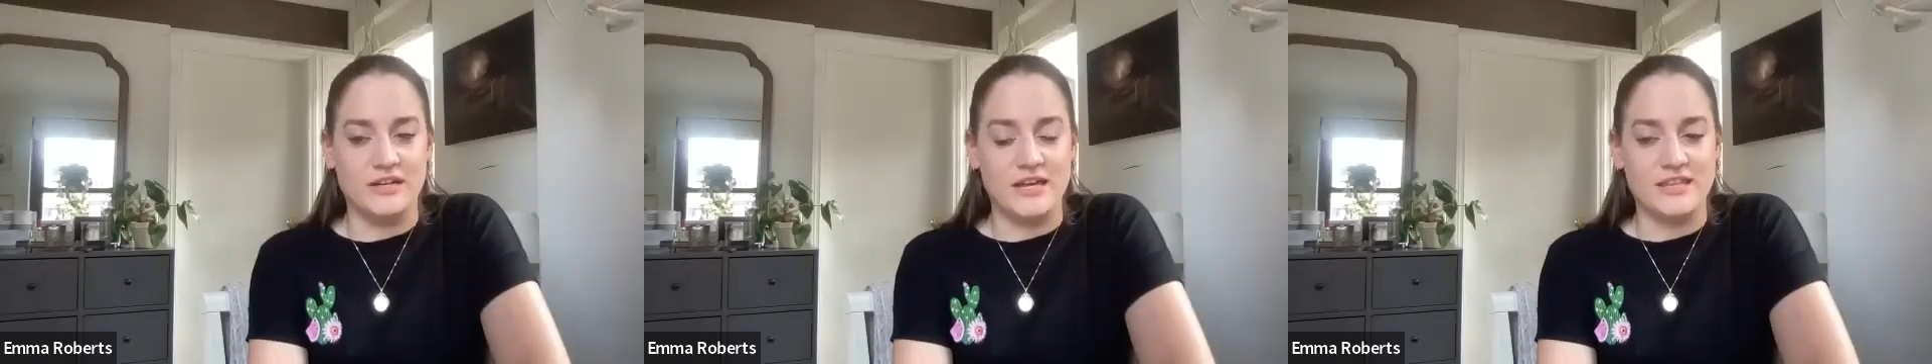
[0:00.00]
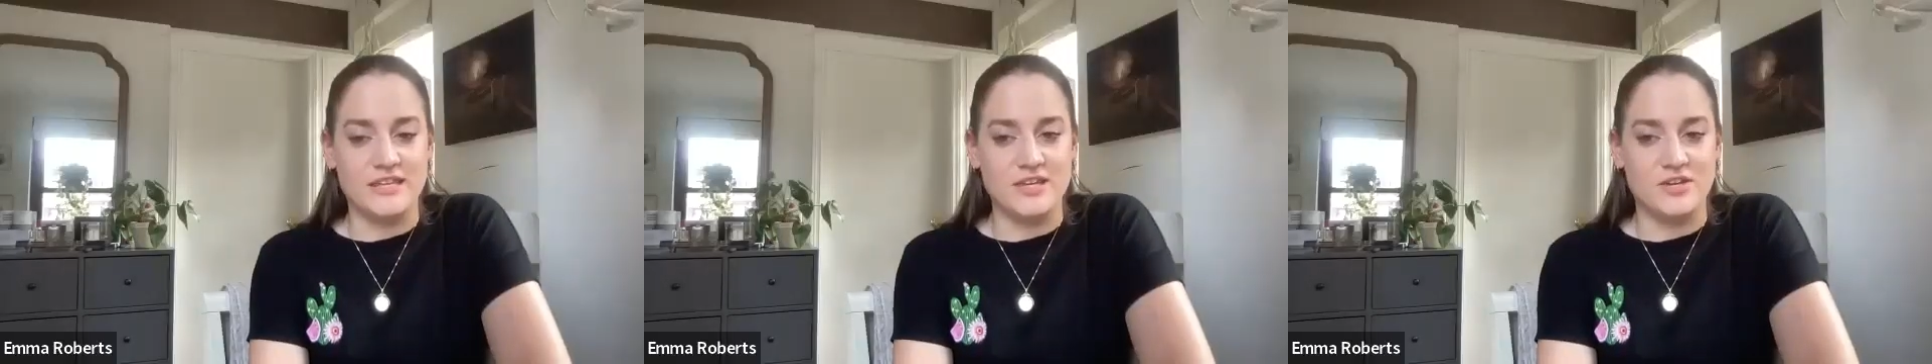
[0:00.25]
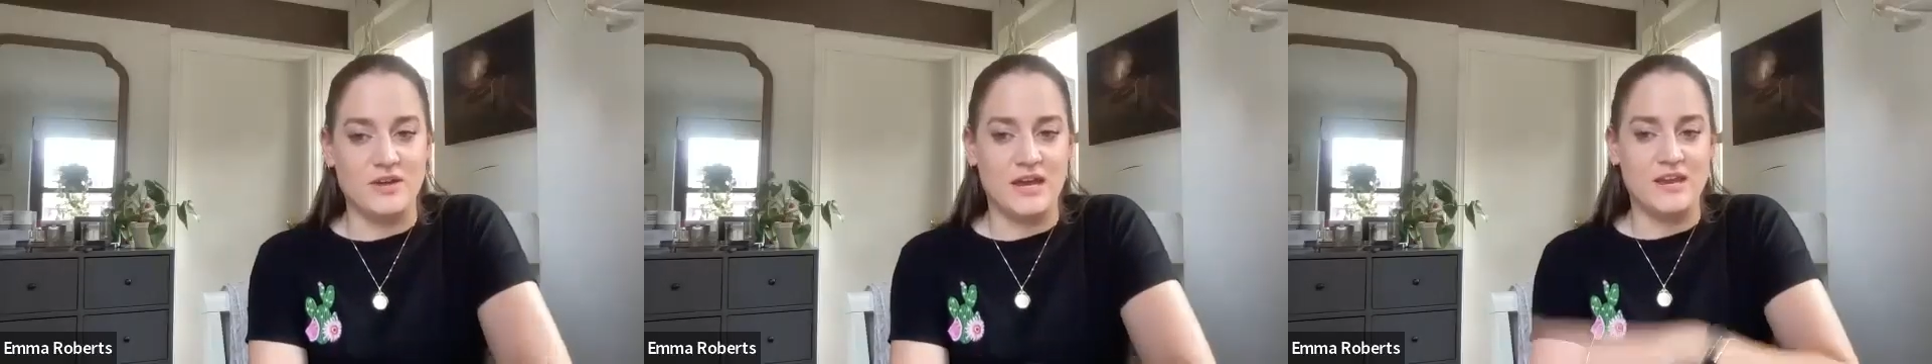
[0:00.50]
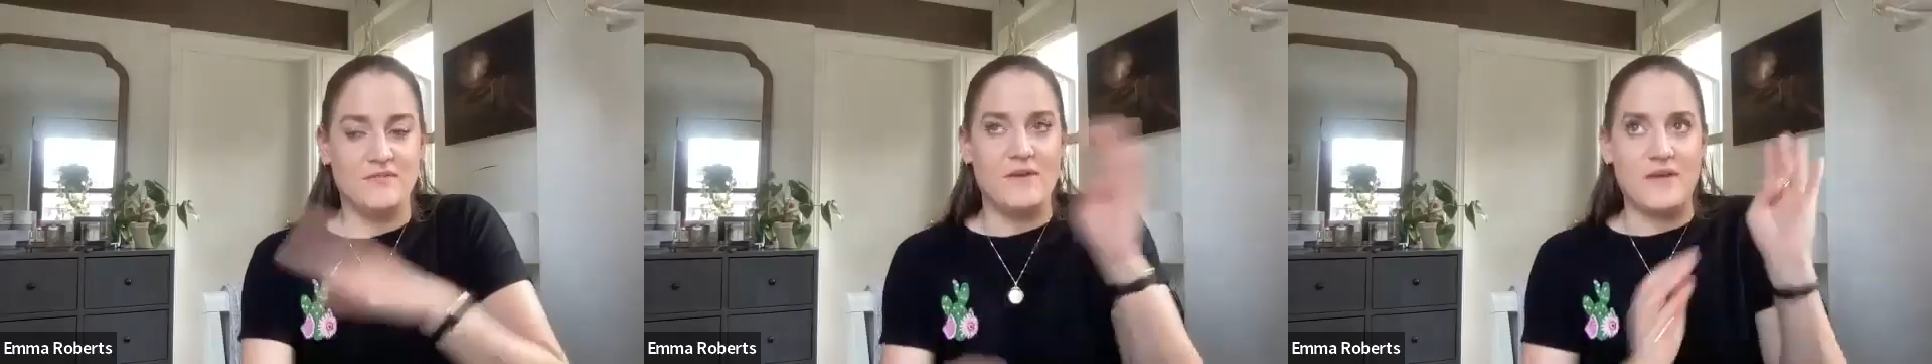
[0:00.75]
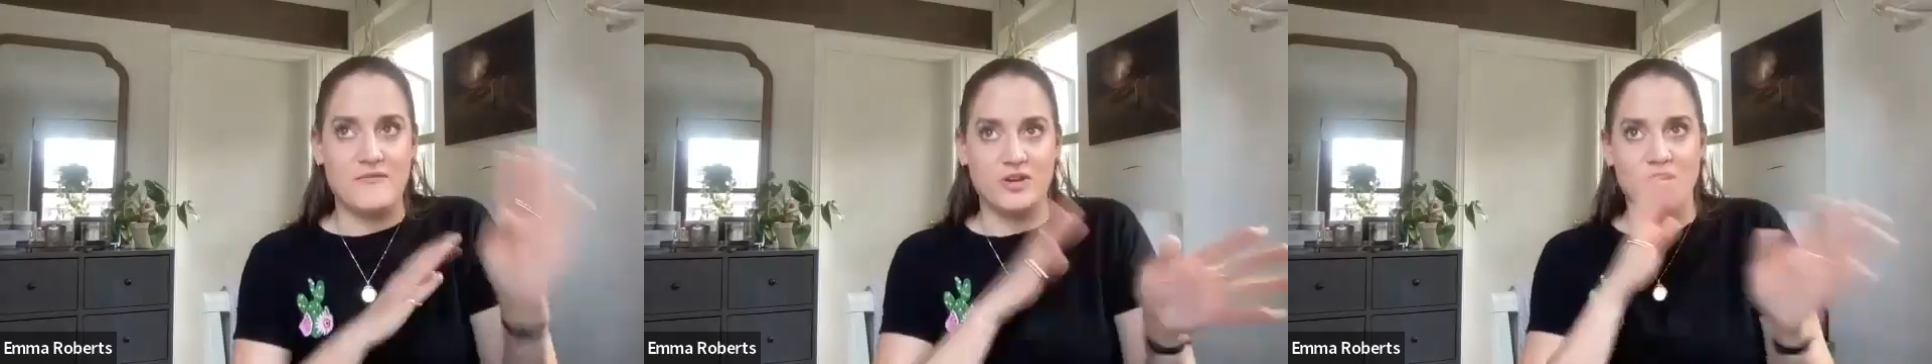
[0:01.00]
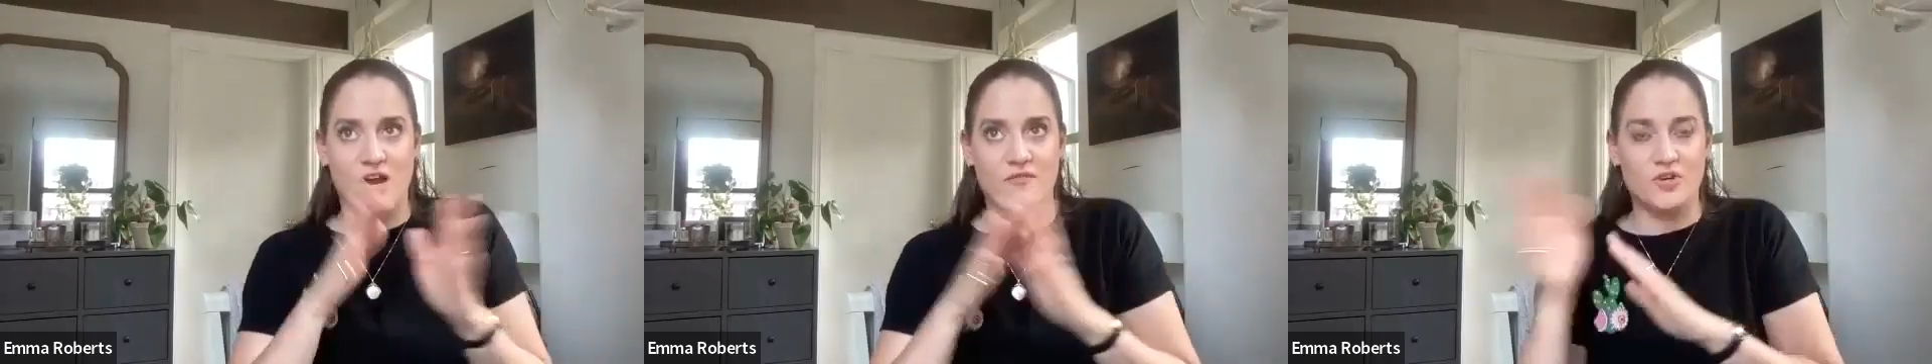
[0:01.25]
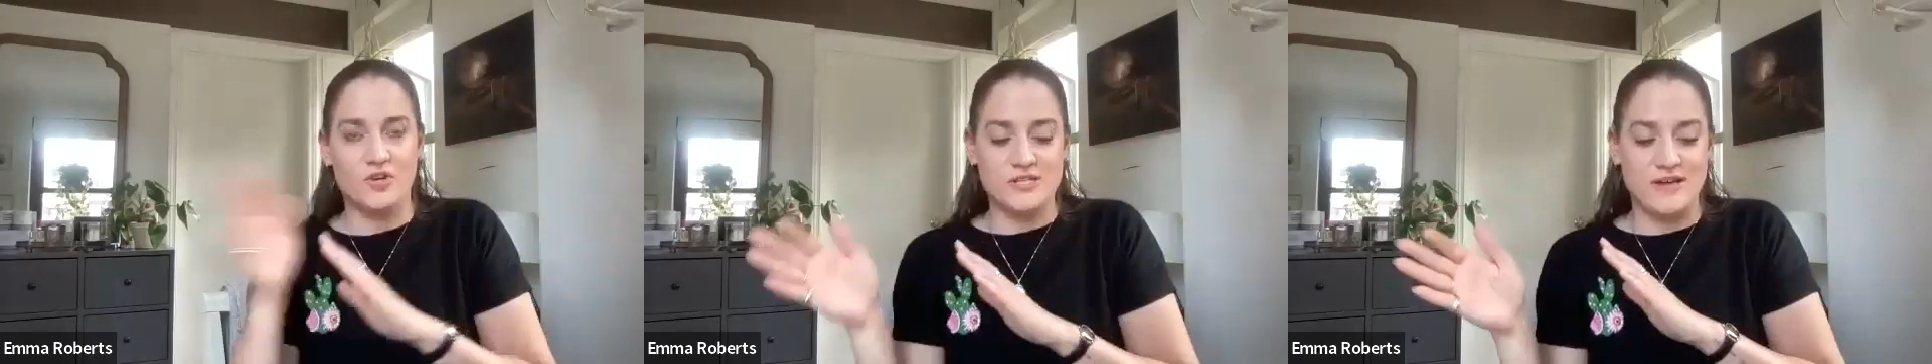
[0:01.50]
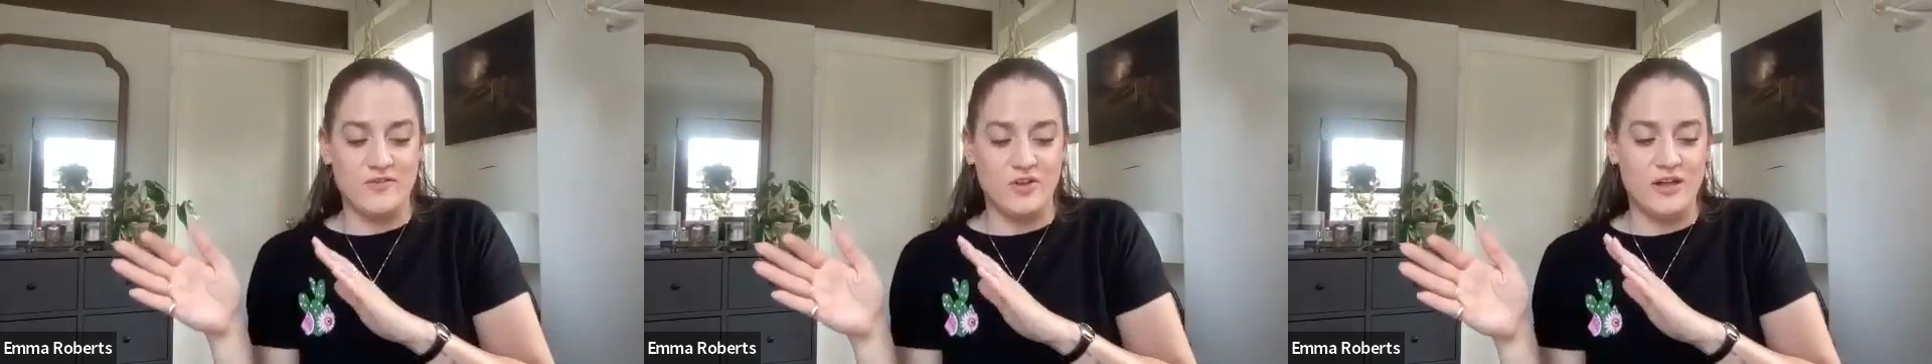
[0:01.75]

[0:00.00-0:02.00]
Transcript: I think you kind of have every coverage level.